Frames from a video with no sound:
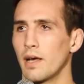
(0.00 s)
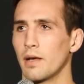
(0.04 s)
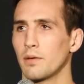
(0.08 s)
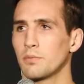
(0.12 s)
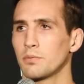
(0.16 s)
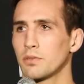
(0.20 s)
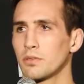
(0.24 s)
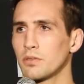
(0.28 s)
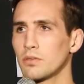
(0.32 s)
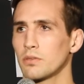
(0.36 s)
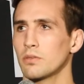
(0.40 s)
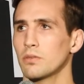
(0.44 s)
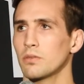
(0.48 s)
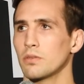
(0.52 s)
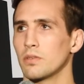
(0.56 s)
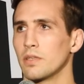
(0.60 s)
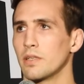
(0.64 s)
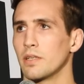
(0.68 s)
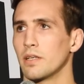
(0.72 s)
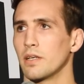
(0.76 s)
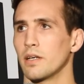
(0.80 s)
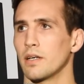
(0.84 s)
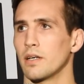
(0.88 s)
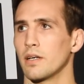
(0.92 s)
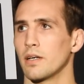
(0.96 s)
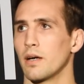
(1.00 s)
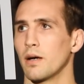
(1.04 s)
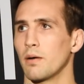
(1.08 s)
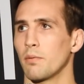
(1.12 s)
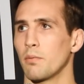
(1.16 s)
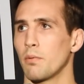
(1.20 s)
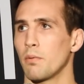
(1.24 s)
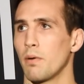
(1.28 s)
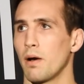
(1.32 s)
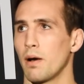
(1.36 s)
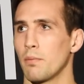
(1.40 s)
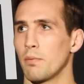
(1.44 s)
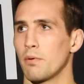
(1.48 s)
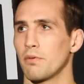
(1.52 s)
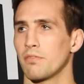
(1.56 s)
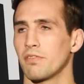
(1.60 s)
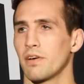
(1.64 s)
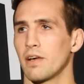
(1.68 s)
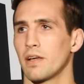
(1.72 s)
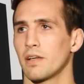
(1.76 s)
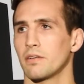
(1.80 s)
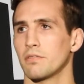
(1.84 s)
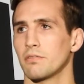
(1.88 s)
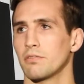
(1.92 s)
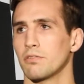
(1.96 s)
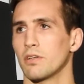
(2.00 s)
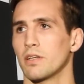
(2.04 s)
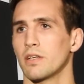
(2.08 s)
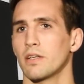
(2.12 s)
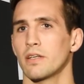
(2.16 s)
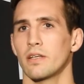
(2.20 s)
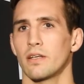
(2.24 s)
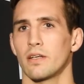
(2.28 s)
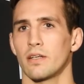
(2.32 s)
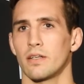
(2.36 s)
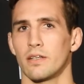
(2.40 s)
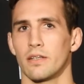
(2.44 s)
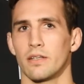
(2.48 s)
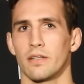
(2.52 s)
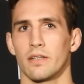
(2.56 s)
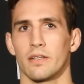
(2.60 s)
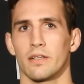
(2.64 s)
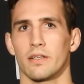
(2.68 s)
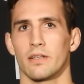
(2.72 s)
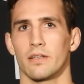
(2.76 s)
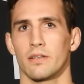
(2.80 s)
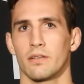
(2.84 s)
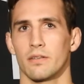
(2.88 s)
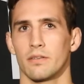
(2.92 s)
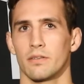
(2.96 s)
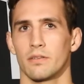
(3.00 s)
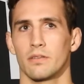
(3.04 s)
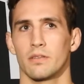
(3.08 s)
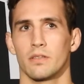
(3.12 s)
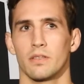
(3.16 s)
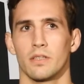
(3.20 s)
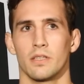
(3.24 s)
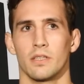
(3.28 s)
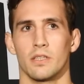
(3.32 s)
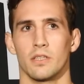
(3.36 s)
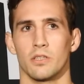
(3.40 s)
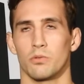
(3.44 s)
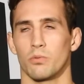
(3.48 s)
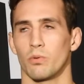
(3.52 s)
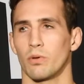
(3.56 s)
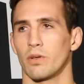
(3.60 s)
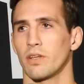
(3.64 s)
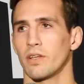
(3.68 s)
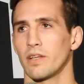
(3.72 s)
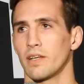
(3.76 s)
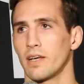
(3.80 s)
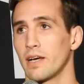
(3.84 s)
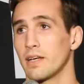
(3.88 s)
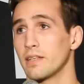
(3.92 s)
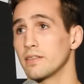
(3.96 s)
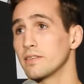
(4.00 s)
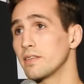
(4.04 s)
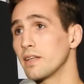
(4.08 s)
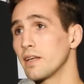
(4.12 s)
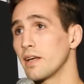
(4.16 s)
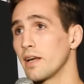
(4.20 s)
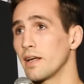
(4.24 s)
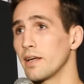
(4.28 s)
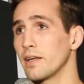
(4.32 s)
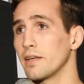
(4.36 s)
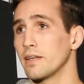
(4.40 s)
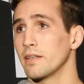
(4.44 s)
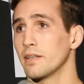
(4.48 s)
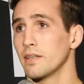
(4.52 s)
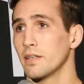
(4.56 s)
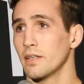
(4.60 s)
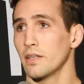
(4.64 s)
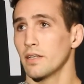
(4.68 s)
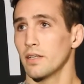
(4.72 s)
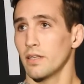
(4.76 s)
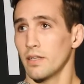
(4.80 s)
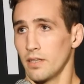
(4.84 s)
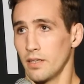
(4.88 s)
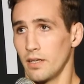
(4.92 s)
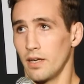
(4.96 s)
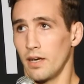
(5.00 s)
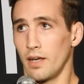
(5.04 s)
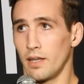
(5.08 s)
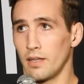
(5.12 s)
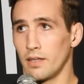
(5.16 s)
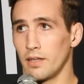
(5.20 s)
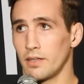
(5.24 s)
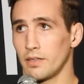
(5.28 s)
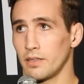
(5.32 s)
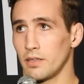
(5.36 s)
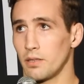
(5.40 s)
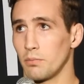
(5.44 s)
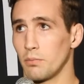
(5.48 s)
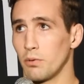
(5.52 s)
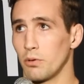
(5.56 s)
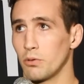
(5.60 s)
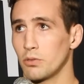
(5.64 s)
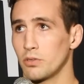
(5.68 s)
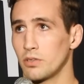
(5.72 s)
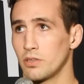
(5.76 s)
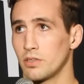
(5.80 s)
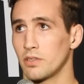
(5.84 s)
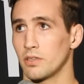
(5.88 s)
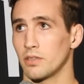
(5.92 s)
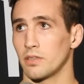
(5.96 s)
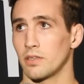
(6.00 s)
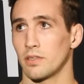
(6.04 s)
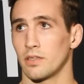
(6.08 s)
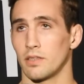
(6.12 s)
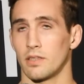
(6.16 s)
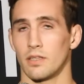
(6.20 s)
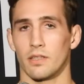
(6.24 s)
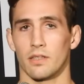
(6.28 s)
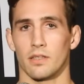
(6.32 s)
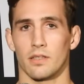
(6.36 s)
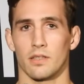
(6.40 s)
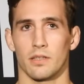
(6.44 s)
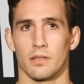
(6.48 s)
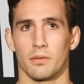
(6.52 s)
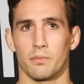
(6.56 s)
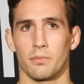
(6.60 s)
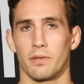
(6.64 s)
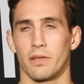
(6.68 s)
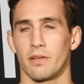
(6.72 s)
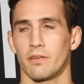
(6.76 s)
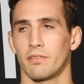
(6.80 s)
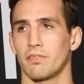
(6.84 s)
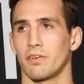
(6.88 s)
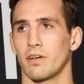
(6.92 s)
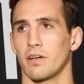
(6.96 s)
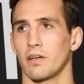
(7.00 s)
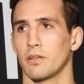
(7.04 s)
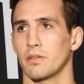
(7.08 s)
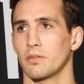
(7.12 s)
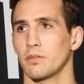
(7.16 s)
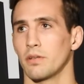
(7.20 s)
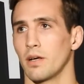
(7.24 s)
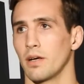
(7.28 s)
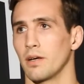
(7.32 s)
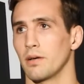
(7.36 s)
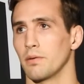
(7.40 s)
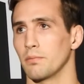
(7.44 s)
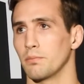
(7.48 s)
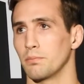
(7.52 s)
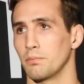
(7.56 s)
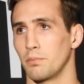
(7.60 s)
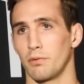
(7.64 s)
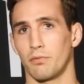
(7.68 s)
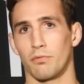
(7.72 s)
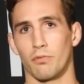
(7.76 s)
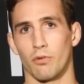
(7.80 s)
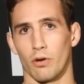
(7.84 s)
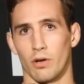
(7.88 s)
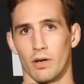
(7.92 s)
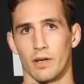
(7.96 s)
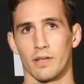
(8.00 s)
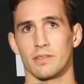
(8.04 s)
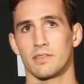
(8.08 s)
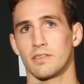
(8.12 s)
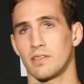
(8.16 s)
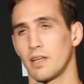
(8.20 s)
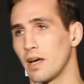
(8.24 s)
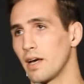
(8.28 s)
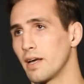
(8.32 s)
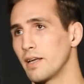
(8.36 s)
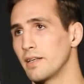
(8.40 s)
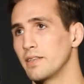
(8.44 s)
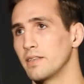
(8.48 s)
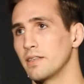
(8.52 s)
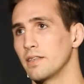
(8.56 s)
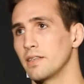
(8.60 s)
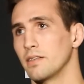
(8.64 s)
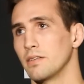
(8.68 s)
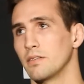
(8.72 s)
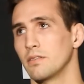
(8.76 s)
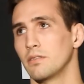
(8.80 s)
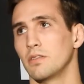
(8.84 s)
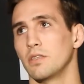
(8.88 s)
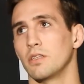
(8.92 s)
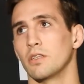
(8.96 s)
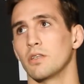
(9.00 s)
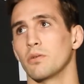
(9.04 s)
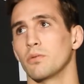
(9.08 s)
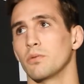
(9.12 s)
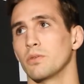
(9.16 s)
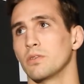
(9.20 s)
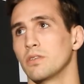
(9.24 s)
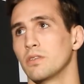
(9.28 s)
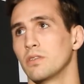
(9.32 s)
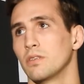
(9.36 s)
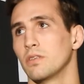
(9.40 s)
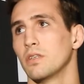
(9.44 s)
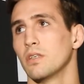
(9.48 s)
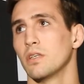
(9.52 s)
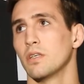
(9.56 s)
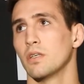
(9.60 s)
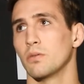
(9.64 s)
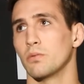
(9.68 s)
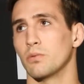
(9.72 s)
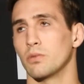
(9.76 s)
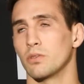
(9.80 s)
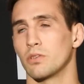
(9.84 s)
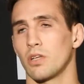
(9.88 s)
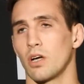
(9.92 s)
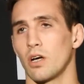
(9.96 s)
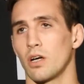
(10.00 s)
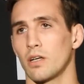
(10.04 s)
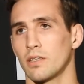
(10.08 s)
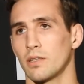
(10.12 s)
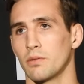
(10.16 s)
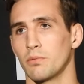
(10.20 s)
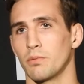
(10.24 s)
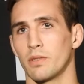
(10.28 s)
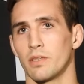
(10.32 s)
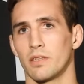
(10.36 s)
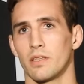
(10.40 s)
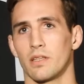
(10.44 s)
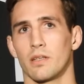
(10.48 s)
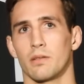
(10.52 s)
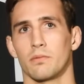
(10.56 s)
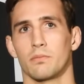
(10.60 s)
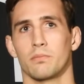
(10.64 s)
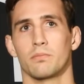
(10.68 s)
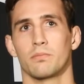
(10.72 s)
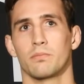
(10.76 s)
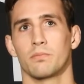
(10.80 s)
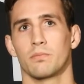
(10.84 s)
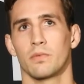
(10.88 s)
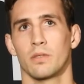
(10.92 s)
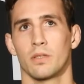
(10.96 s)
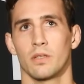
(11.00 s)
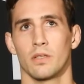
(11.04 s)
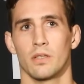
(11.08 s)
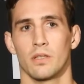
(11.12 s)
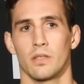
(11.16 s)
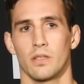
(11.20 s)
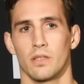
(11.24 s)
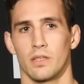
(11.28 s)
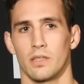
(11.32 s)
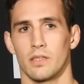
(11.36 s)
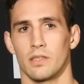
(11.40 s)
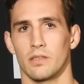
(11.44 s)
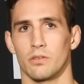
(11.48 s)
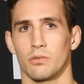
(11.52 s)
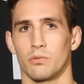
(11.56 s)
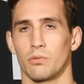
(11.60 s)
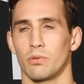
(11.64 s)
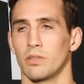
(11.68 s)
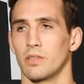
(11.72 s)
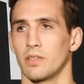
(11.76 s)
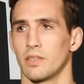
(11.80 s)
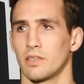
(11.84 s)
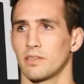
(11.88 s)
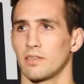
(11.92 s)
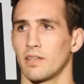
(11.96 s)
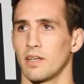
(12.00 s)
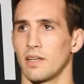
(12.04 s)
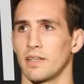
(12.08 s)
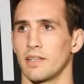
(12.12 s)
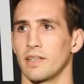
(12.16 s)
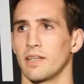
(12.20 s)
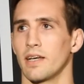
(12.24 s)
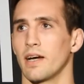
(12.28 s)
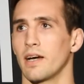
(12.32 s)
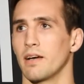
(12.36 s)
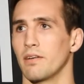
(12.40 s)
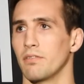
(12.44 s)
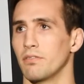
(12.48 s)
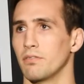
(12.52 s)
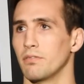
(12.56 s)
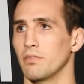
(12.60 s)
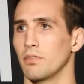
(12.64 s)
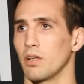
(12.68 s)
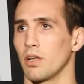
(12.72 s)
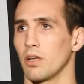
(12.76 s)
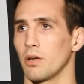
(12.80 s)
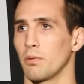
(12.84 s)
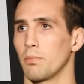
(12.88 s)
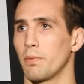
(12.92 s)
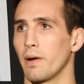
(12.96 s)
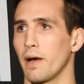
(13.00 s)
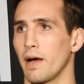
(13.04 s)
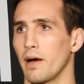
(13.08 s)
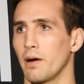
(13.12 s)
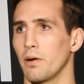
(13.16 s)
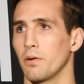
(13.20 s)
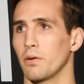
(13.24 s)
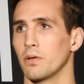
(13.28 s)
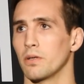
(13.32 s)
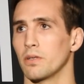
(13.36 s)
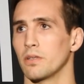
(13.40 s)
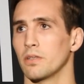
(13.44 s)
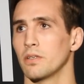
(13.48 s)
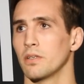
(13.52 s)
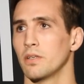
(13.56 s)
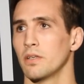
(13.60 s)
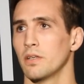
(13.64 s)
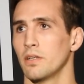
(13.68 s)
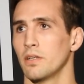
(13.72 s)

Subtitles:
Absolutely. I'm a fan of Ray. He's one of the guys that I like the most here at the PFL. Before I signed and, you know, was talking with him, he's a really exciting guy, a lot of power.